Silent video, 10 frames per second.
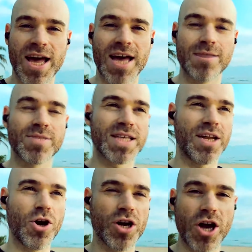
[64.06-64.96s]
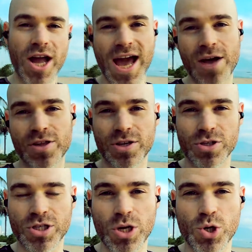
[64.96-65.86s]
games, they're not going out, they're
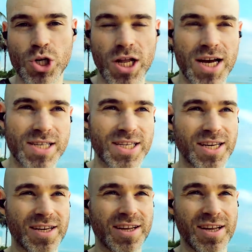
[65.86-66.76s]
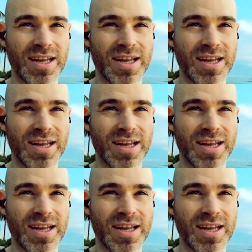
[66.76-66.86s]
not socializing